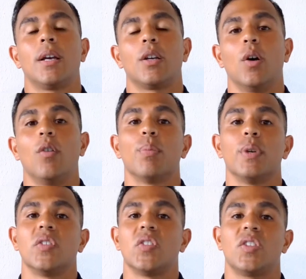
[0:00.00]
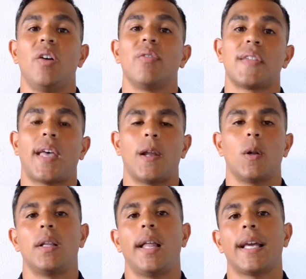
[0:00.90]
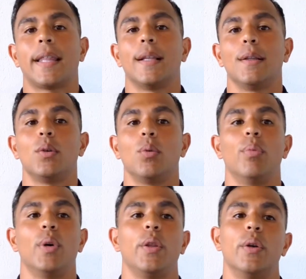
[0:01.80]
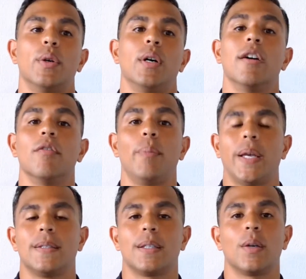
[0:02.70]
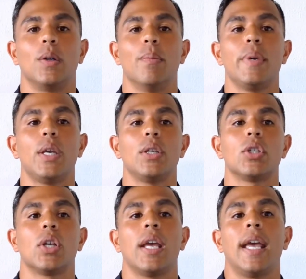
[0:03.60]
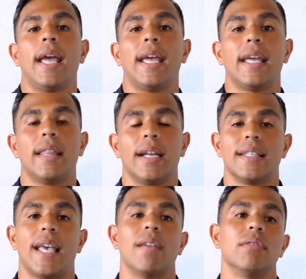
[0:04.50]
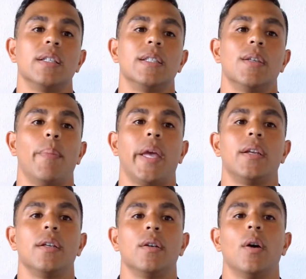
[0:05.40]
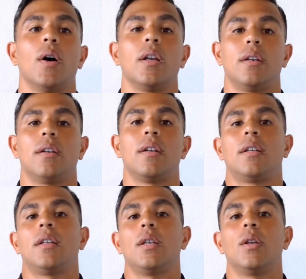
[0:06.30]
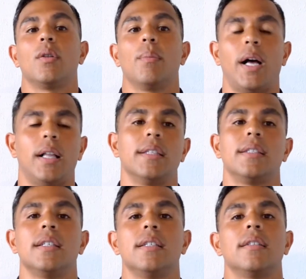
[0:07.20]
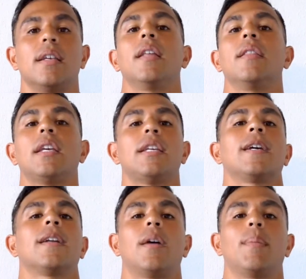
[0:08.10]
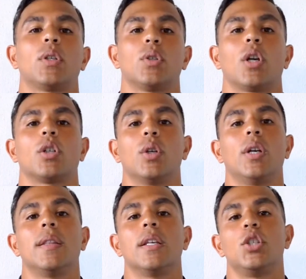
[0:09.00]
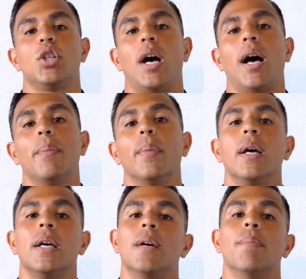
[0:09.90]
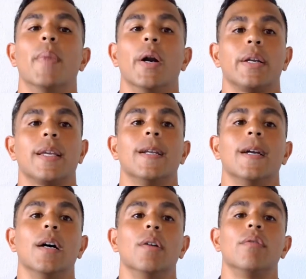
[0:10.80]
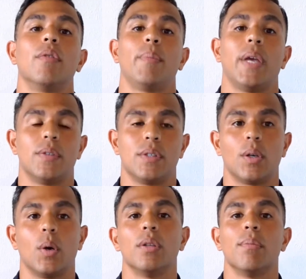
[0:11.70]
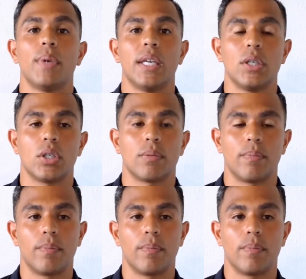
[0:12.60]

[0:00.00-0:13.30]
Gulf Breeze itself is kind of like the little brother of Pensacola Beach, in that it's heavily dependent on the policies and the economic structure and the job market of Pensacola Beach.